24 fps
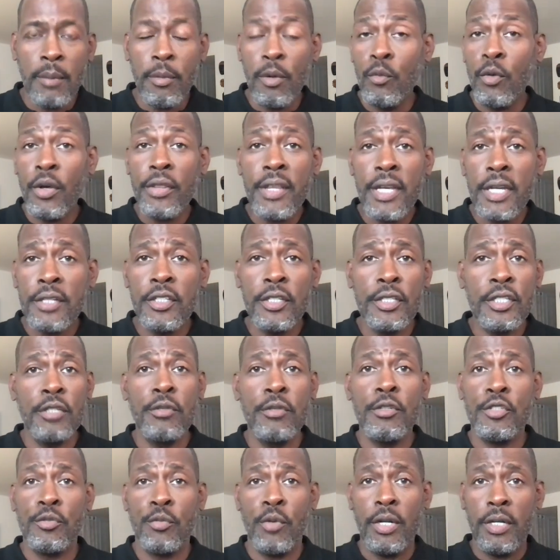And what they're going to do
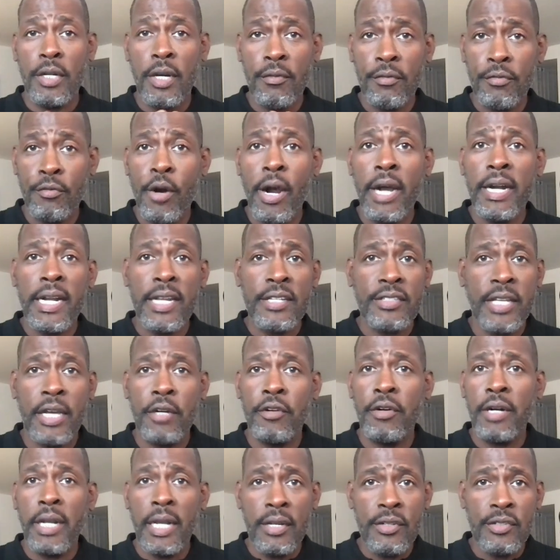is run on Friday,
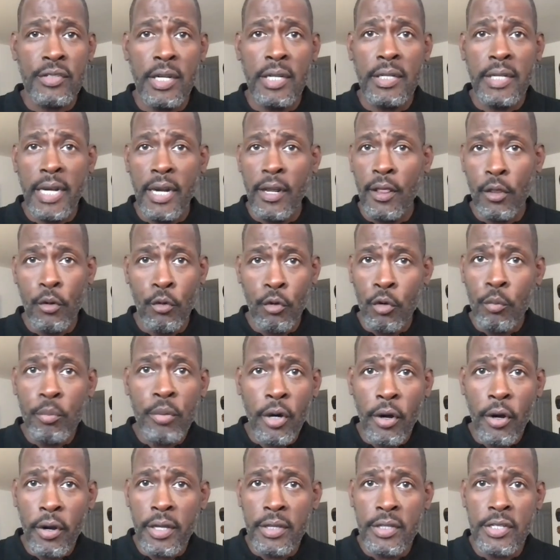Saturday, and Sunday at Laurel
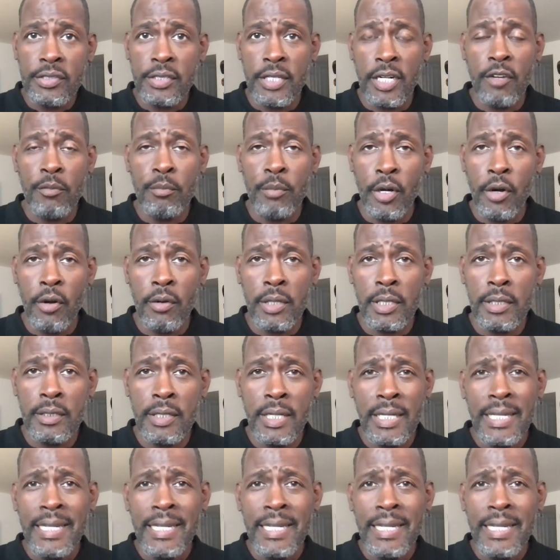Park in the state of Maryland.